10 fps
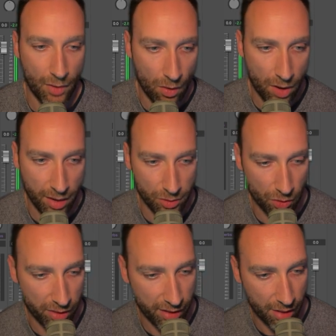Okay,
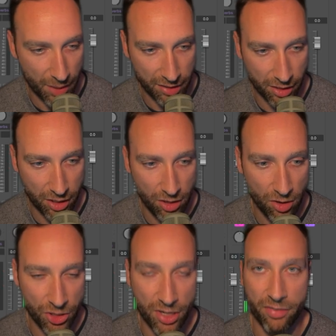so I think that makes a
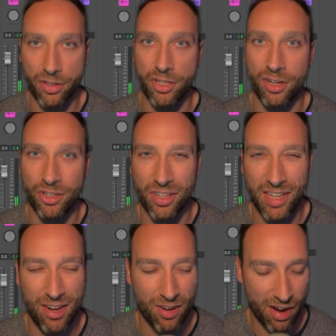huge difference. You can just
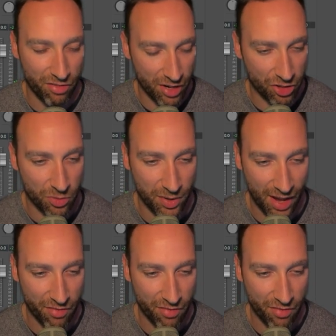hear every instrument.